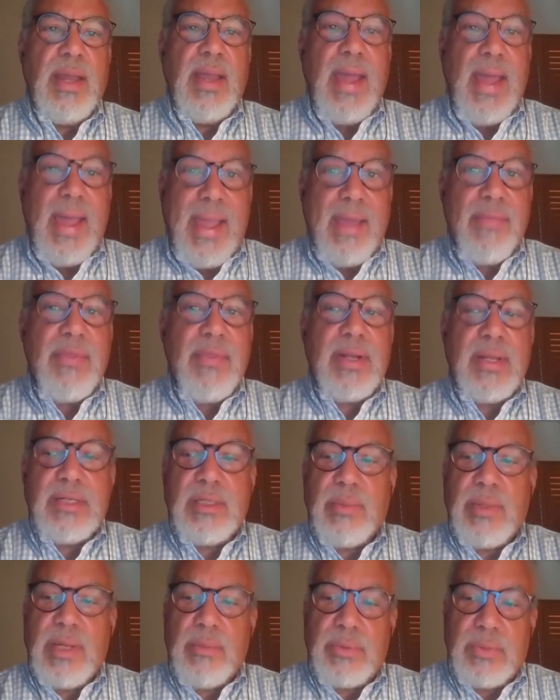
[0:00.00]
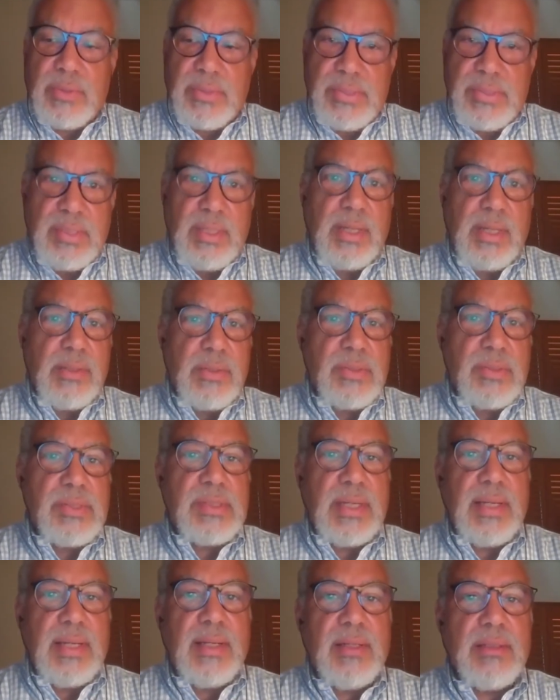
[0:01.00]
And they need to be able to
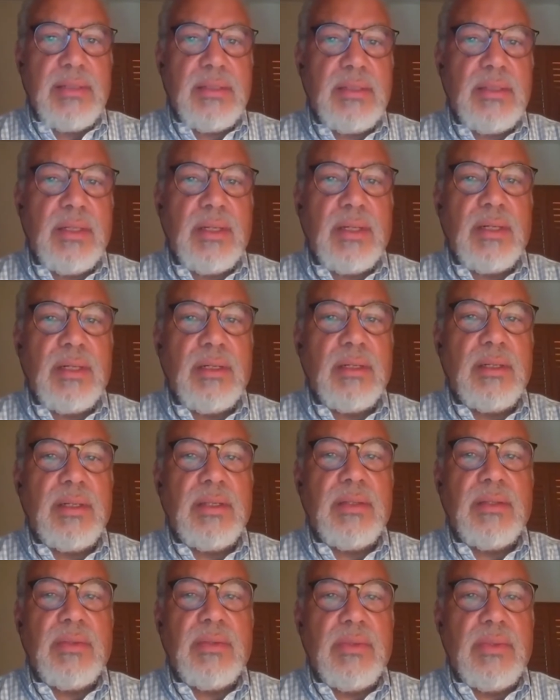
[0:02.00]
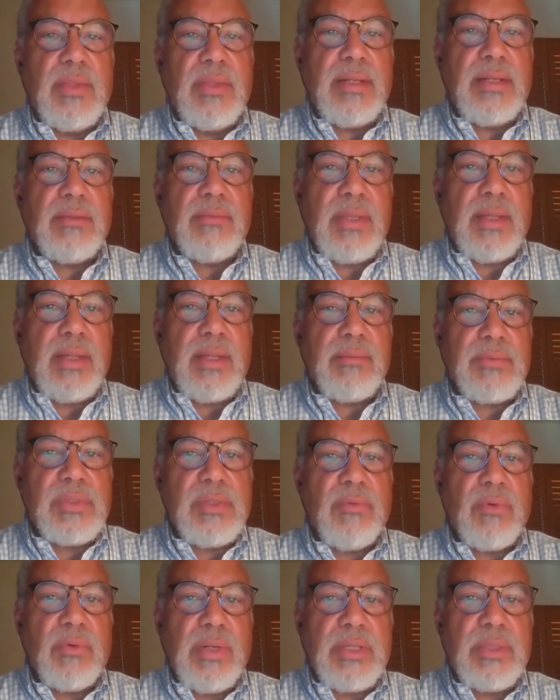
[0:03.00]
understand uh, that, that
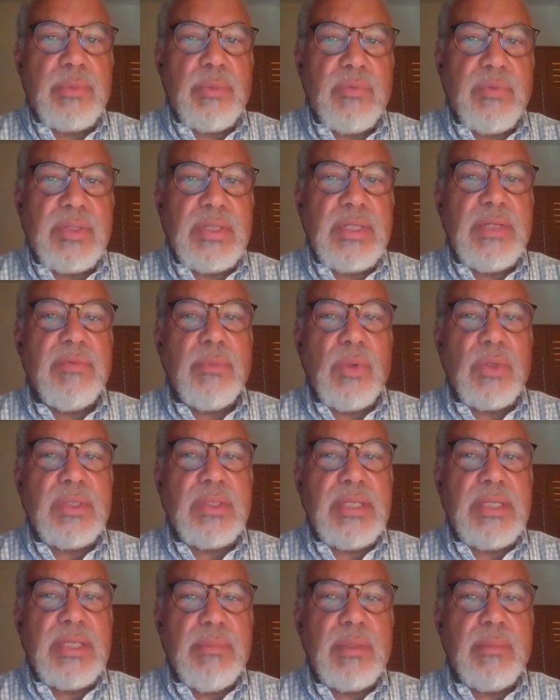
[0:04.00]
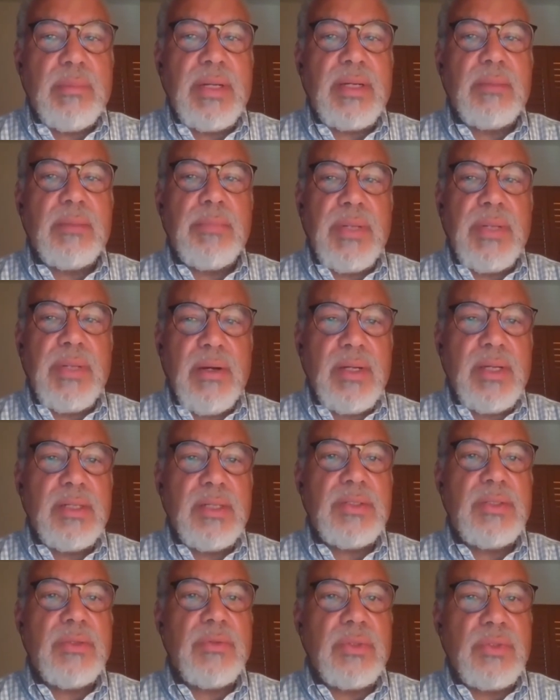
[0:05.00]
civil rights movement even more deeply by comparing it
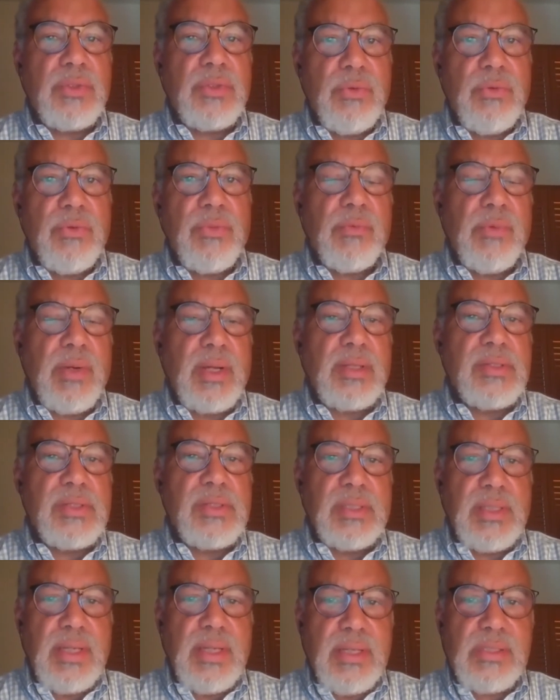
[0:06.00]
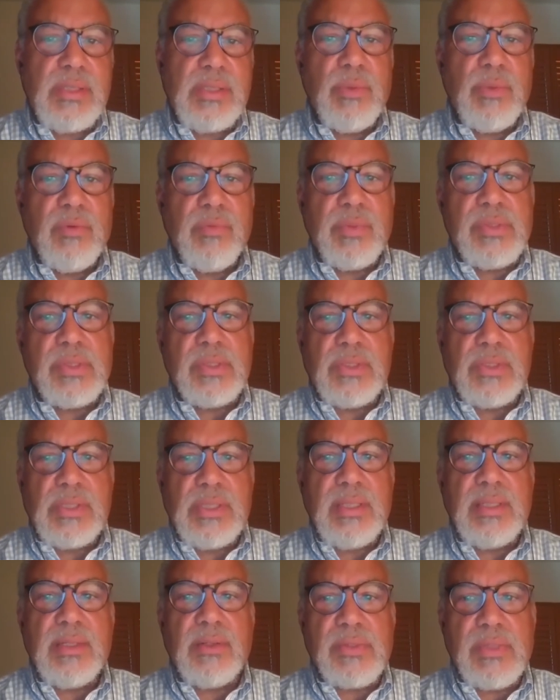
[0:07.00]
to the truth and reconciliation movements in
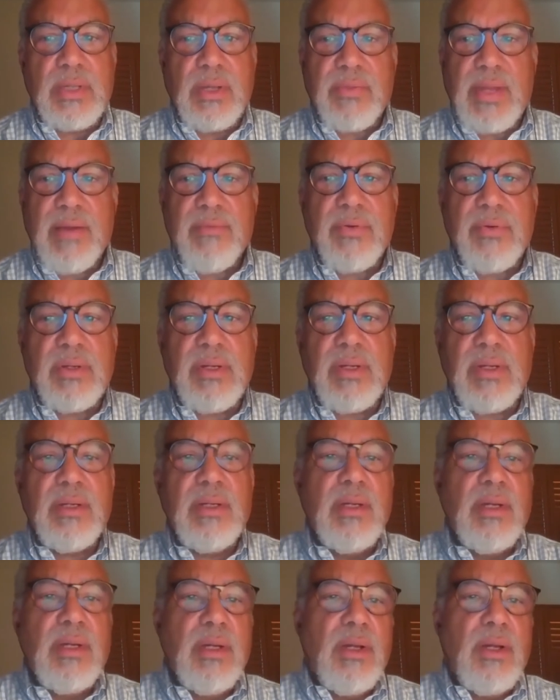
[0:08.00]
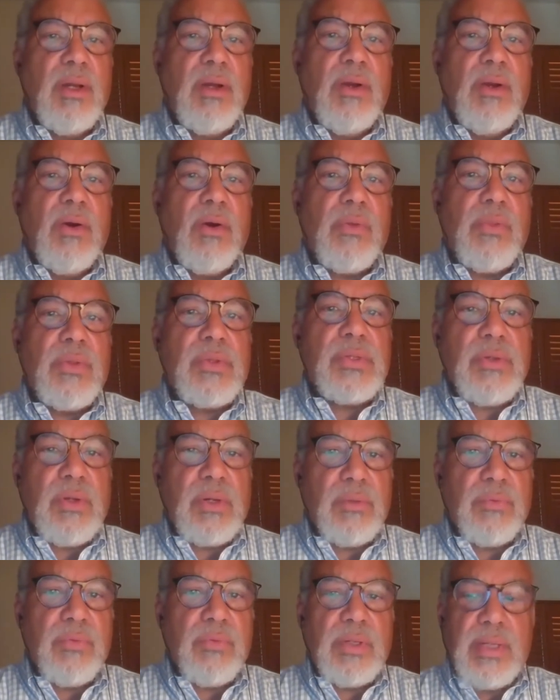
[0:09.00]
Chile or South Africa, or the
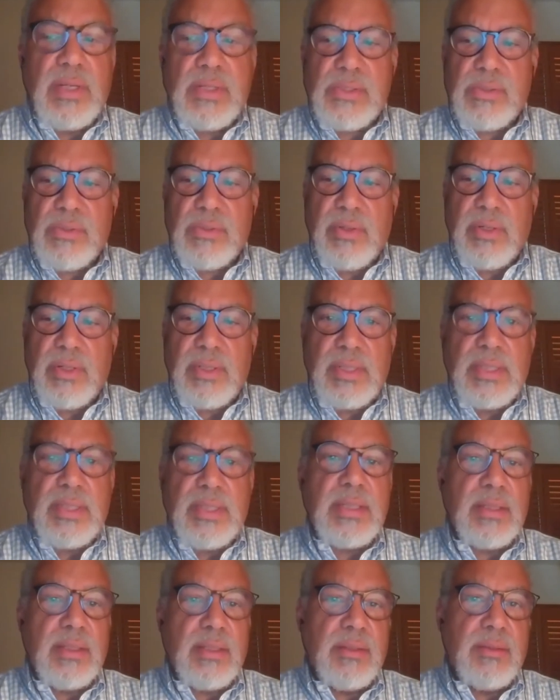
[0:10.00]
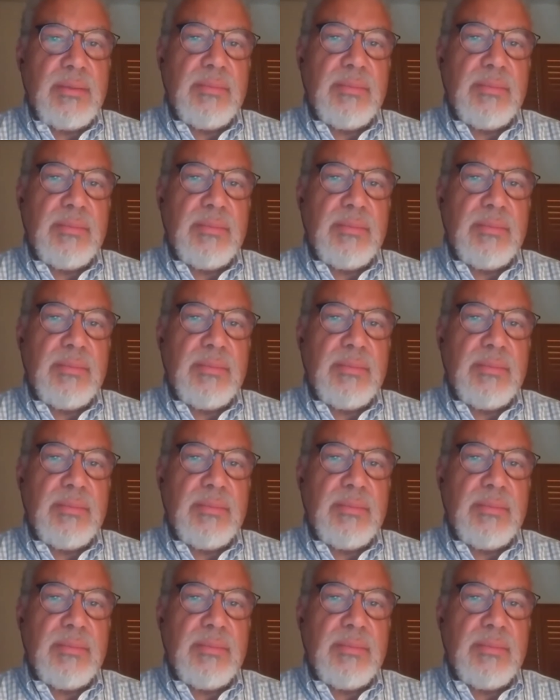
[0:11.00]
struggle for nationhood in India.